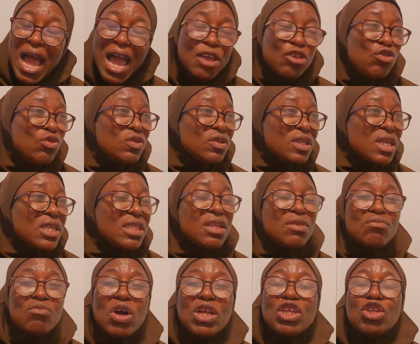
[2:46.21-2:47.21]
are using
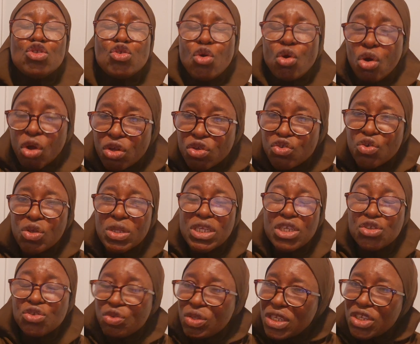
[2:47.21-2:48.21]
the money to control
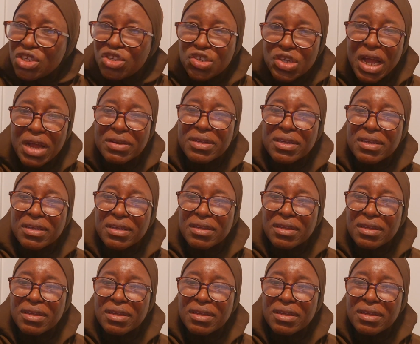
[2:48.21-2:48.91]
the judiciary.